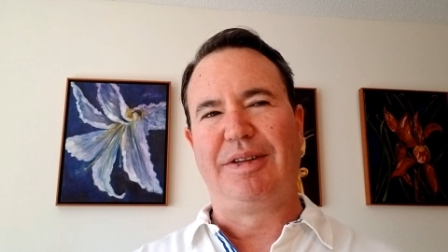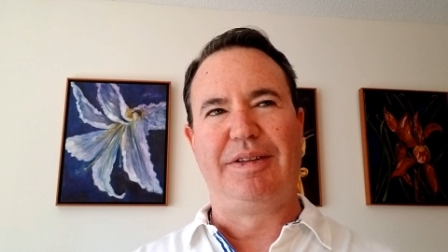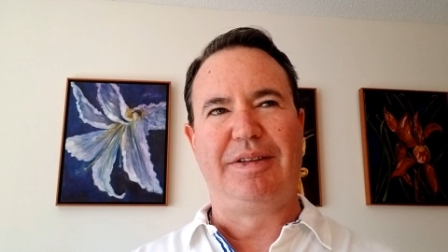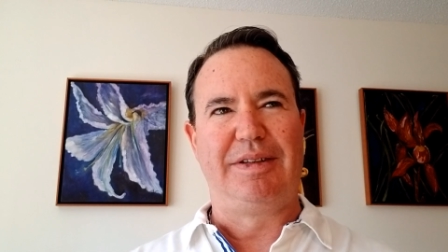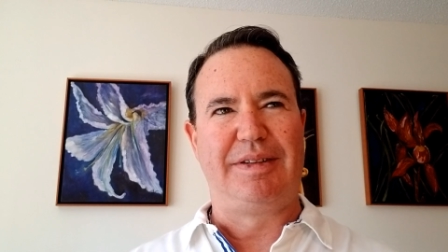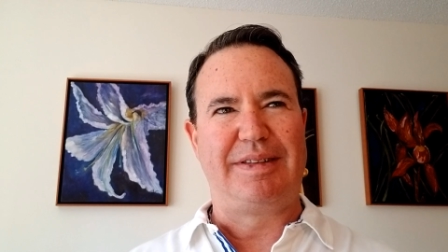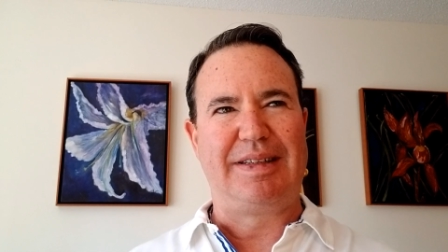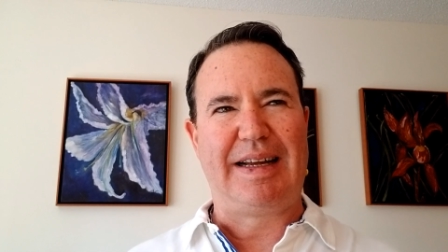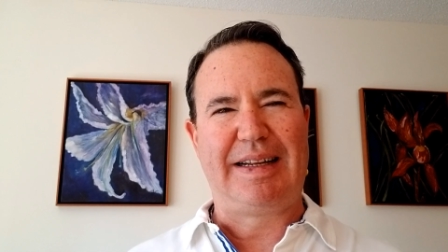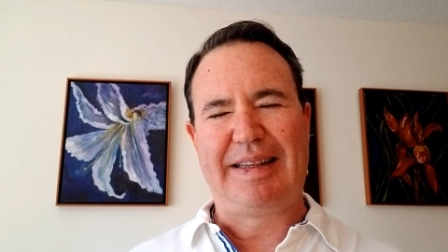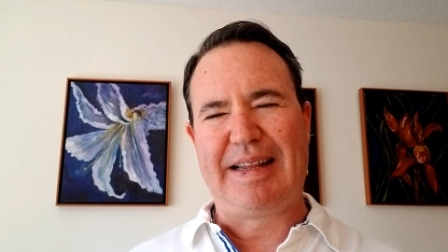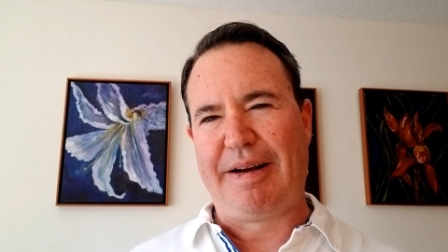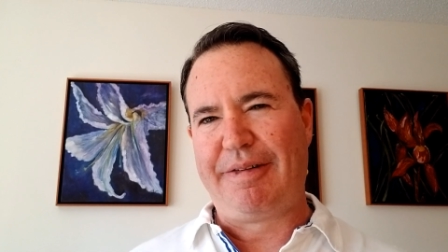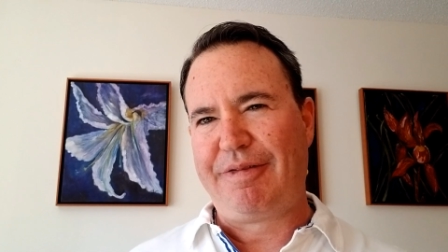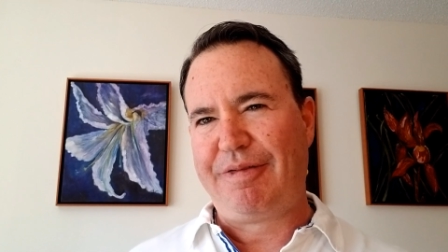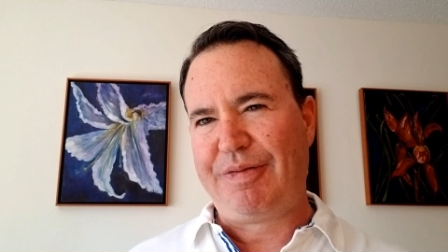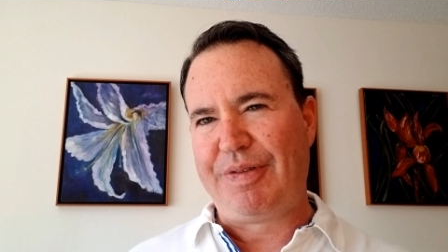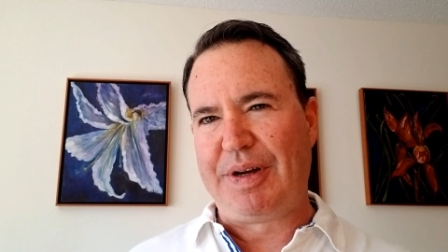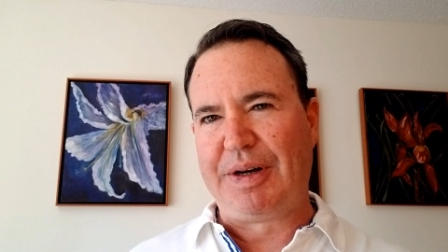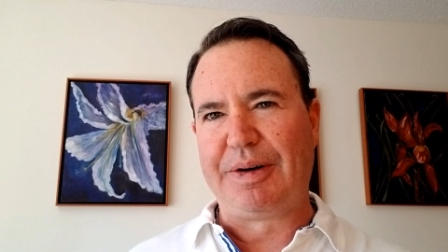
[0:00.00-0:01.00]
there's not that
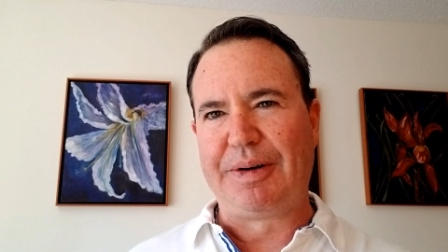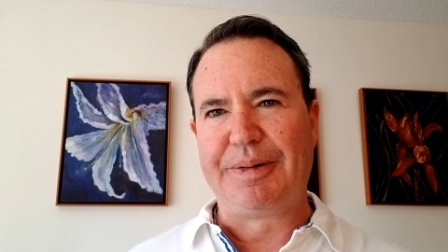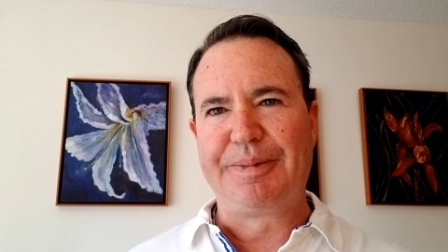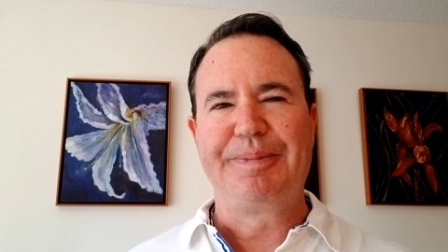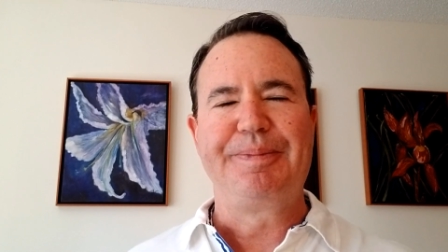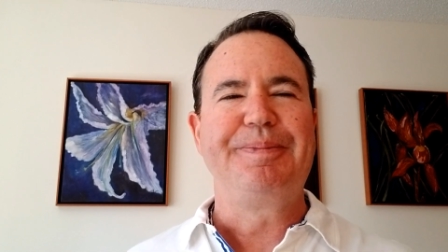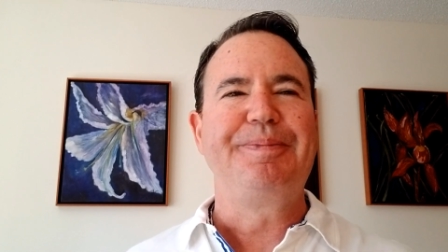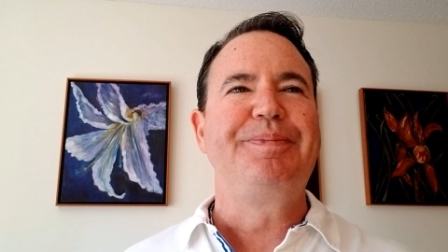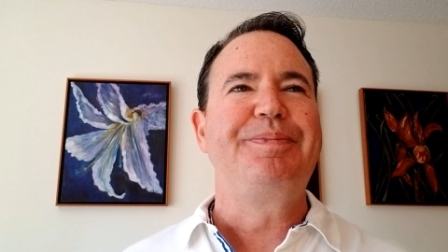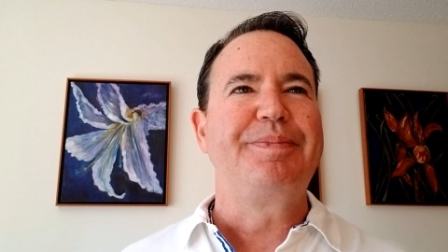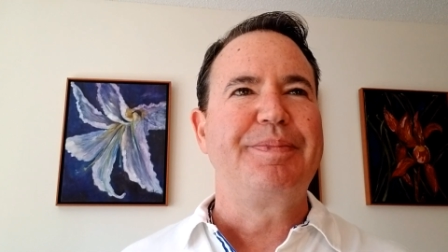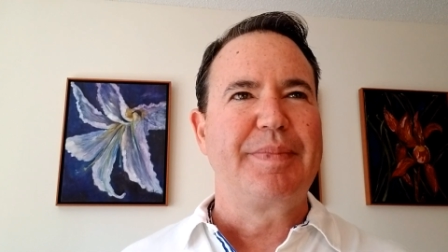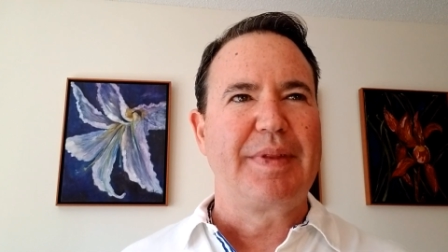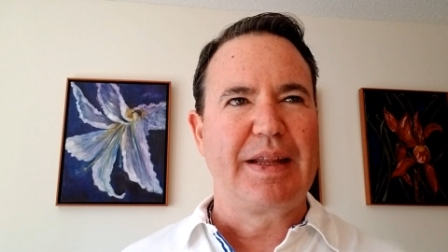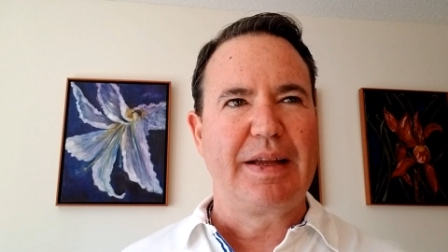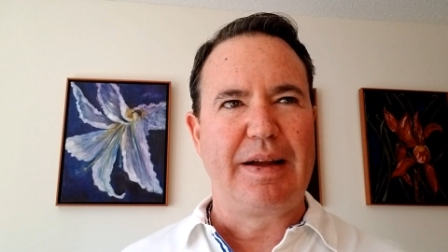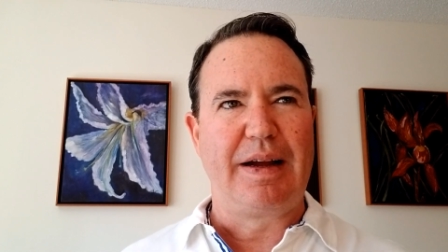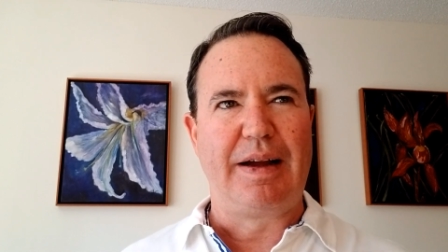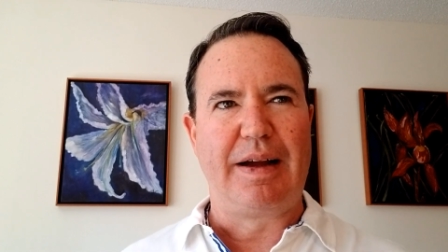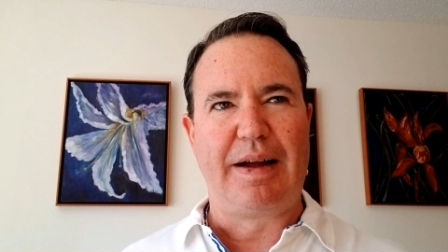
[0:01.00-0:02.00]
fear
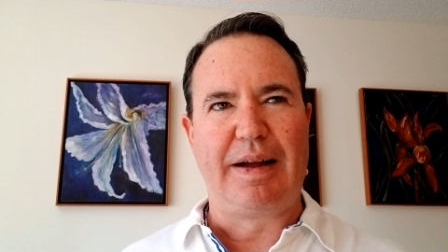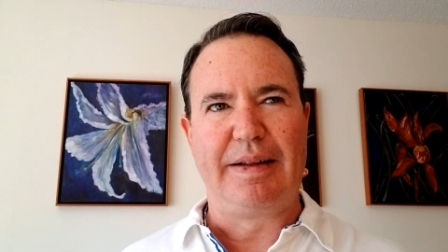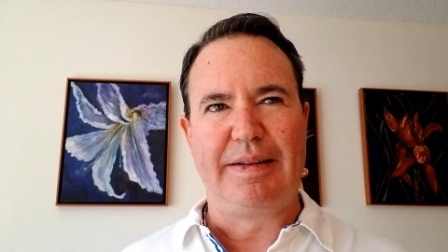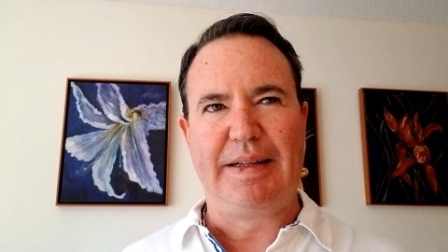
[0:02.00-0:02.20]
uh,